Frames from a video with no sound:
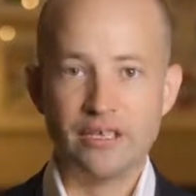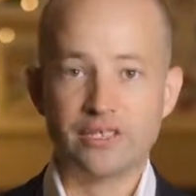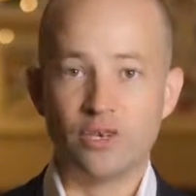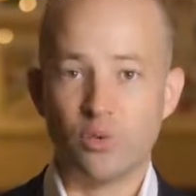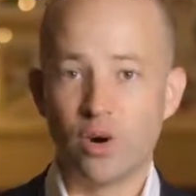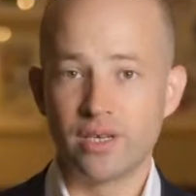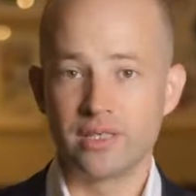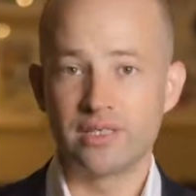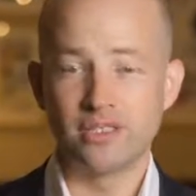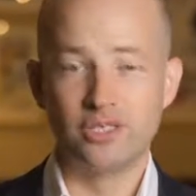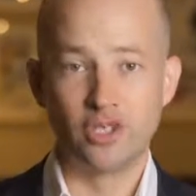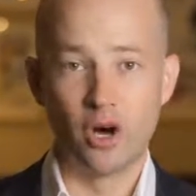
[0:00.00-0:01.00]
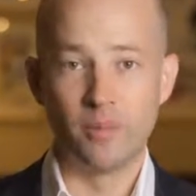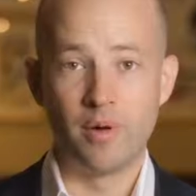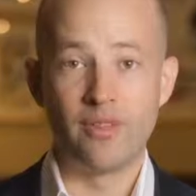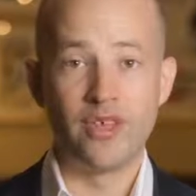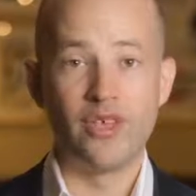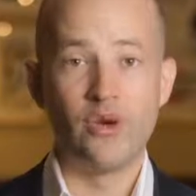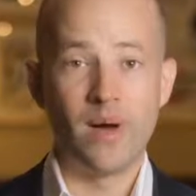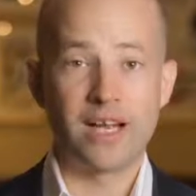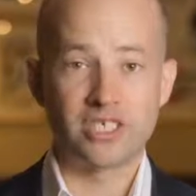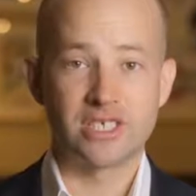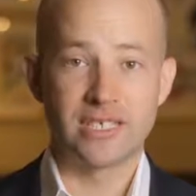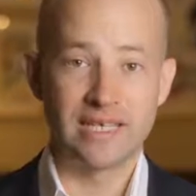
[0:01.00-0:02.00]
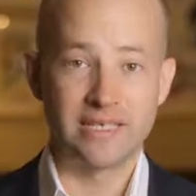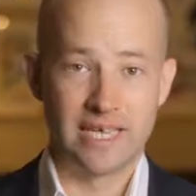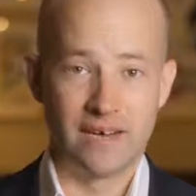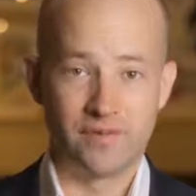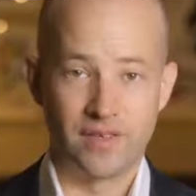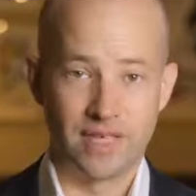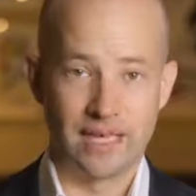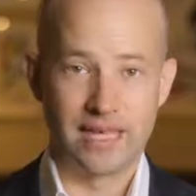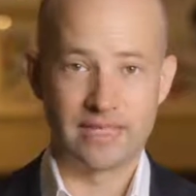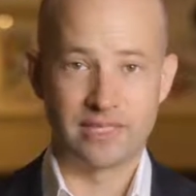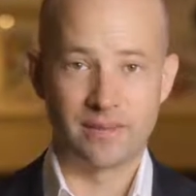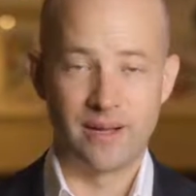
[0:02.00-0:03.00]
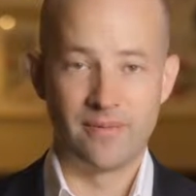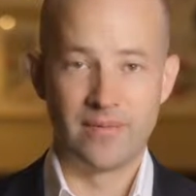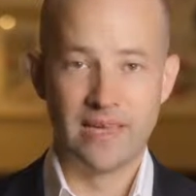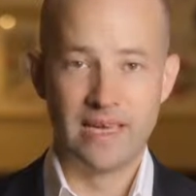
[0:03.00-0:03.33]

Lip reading: So what is the job that you actually get done for the customer?